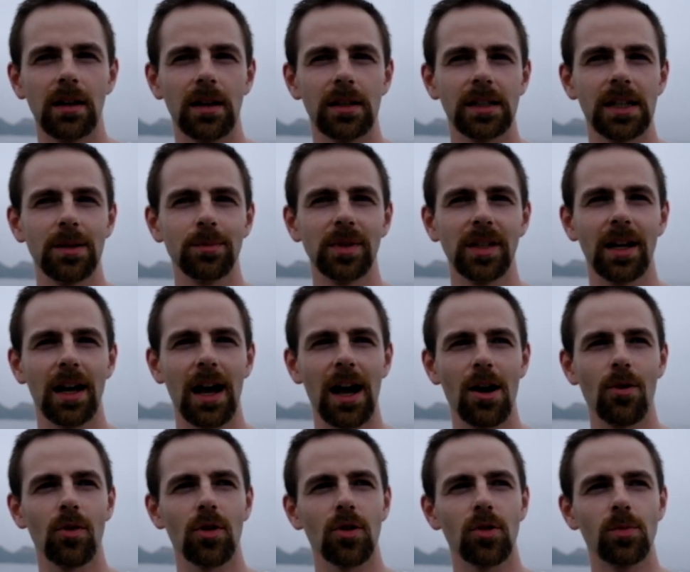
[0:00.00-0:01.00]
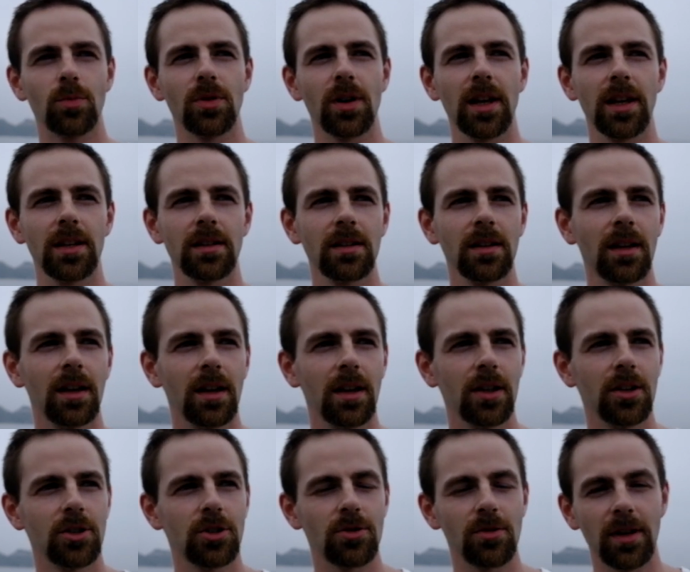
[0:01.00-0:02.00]
namely how our brain
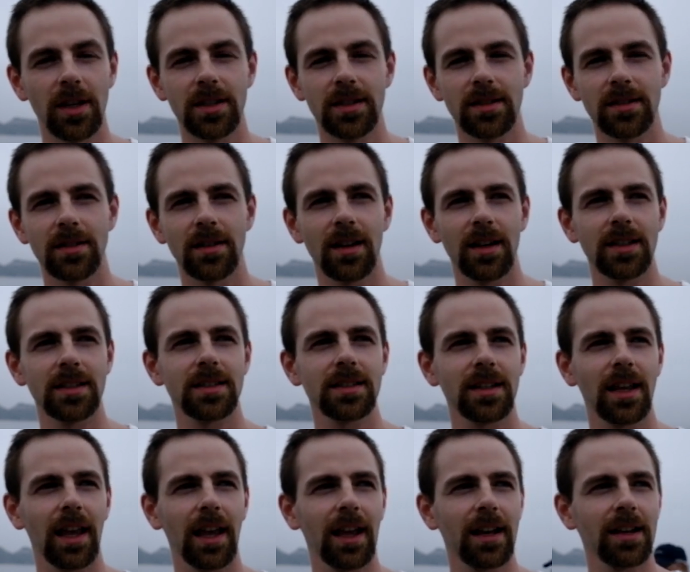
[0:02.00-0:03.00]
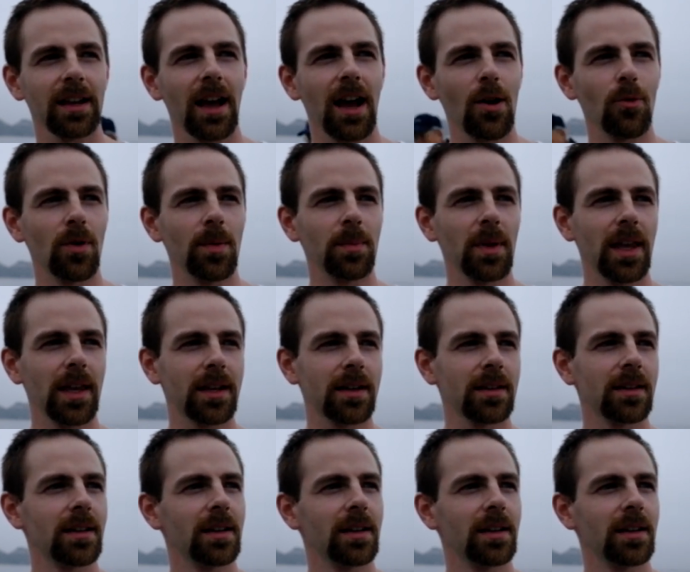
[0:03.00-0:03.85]
tricks us and how we make